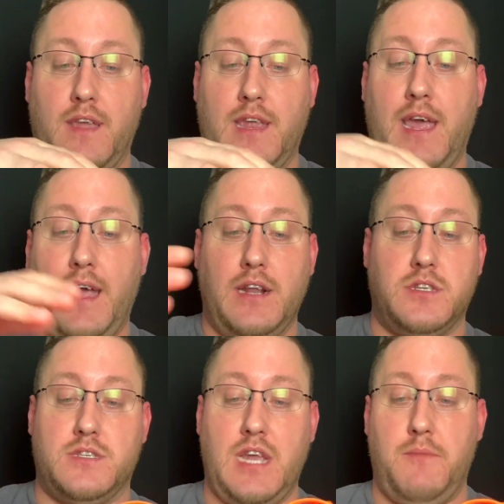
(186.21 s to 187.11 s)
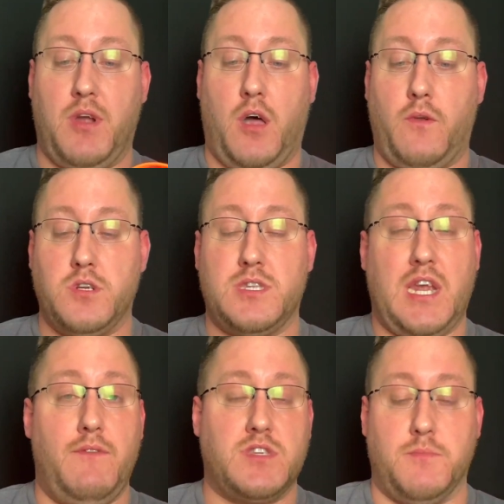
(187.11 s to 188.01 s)
cage the same color, just to
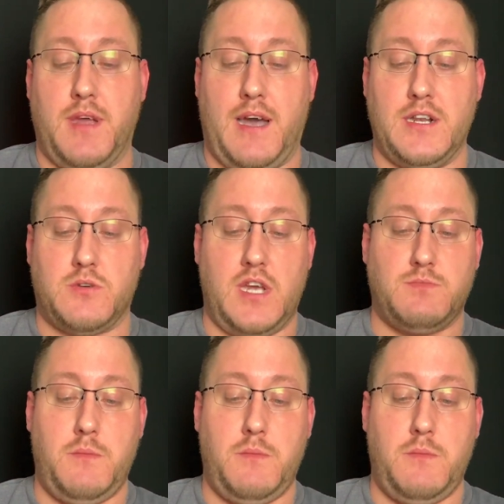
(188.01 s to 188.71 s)
give it some contrast.